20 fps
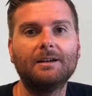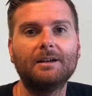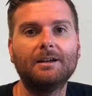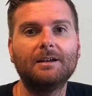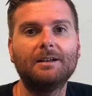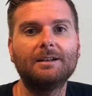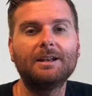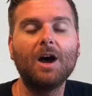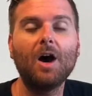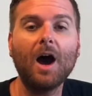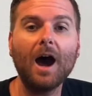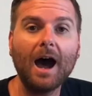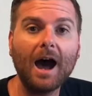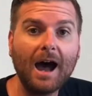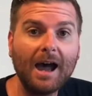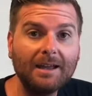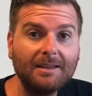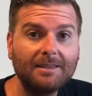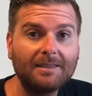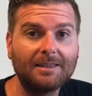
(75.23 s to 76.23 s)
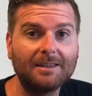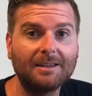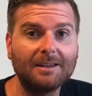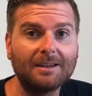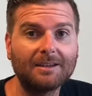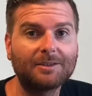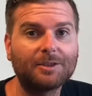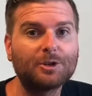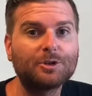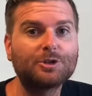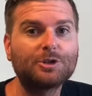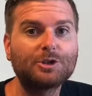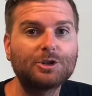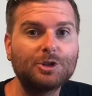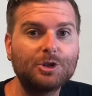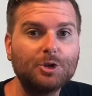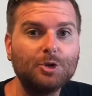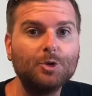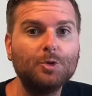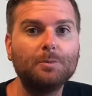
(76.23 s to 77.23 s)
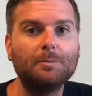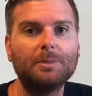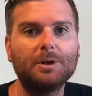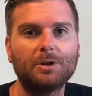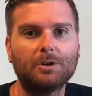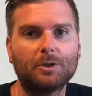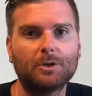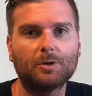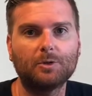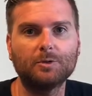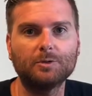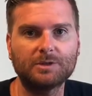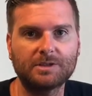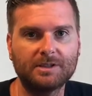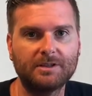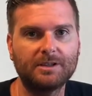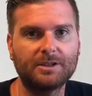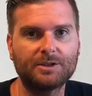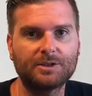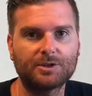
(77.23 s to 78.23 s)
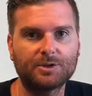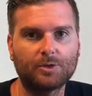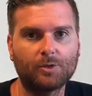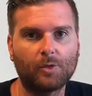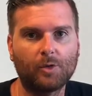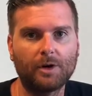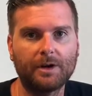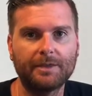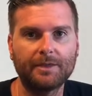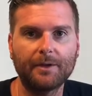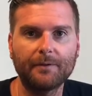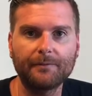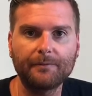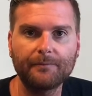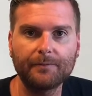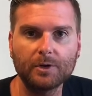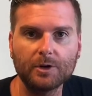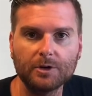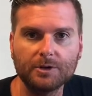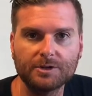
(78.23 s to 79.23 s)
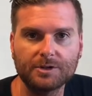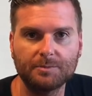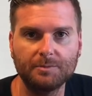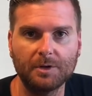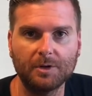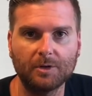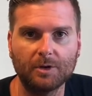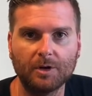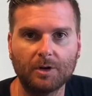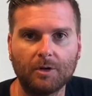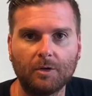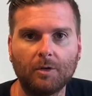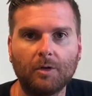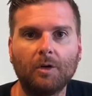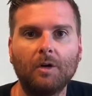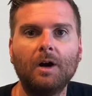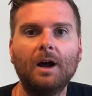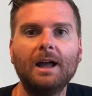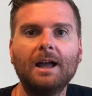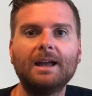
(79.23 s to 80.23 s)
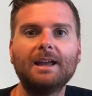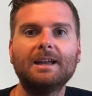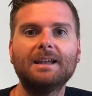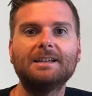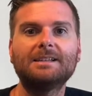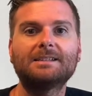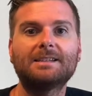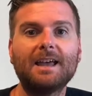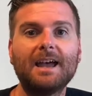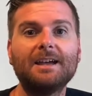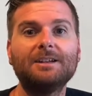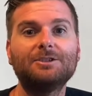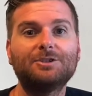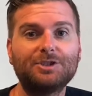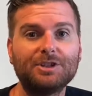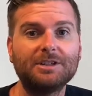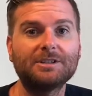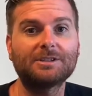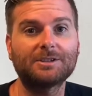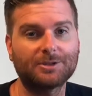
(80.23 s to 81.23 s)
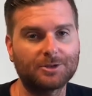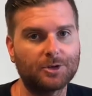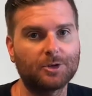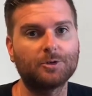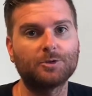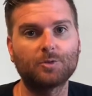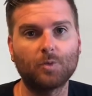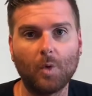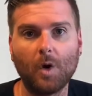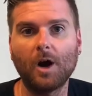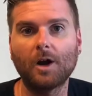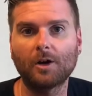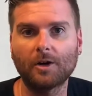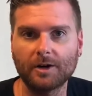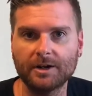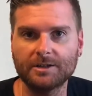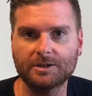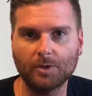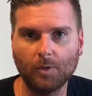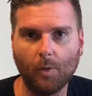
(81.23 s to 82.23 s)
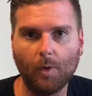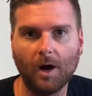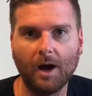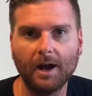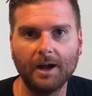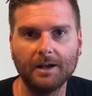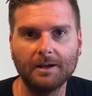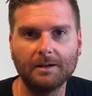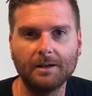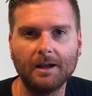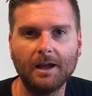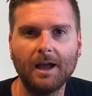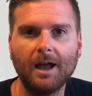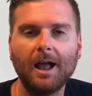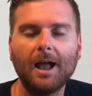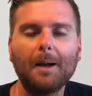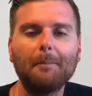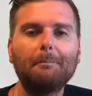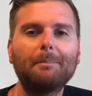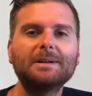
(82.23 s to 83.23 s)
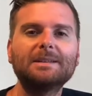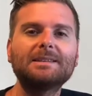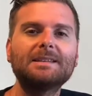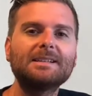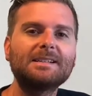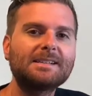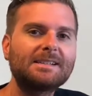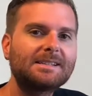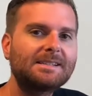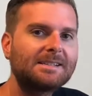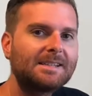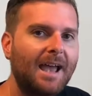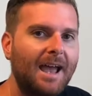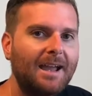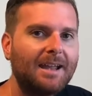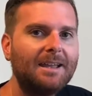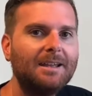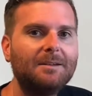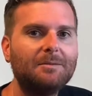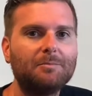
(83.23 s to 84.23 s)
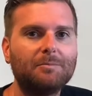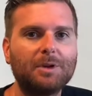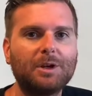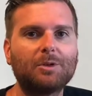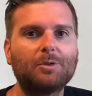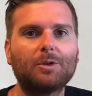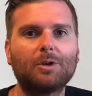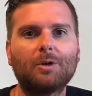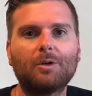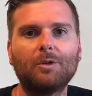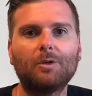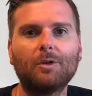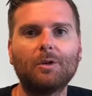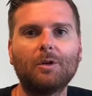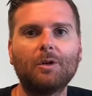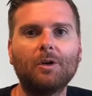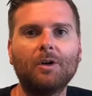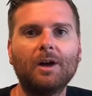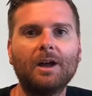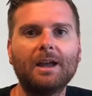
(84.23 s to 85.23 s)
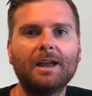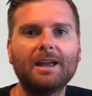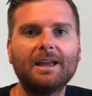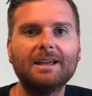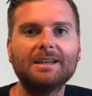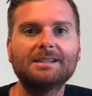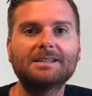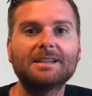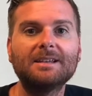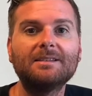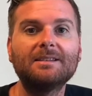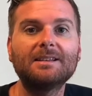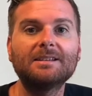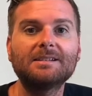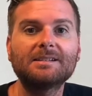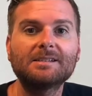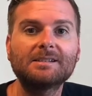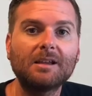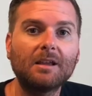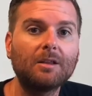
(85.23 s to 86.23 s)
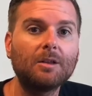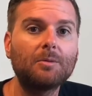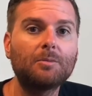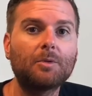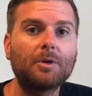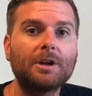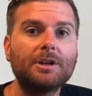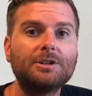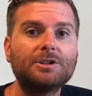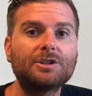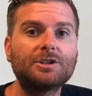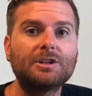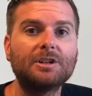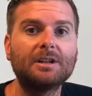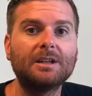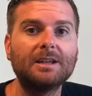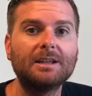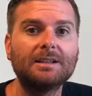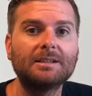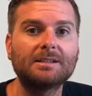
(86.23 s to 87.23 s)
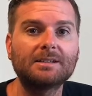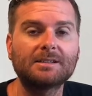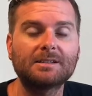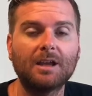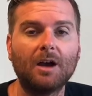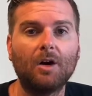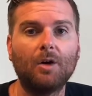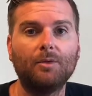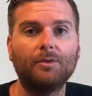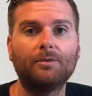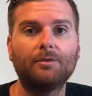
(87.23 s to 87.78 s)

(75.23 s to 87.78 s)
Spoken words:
Now, I think there's two miracles in this story. The first miracle is that Jesus turns water into wine. But the second miracle is in the celebration itself.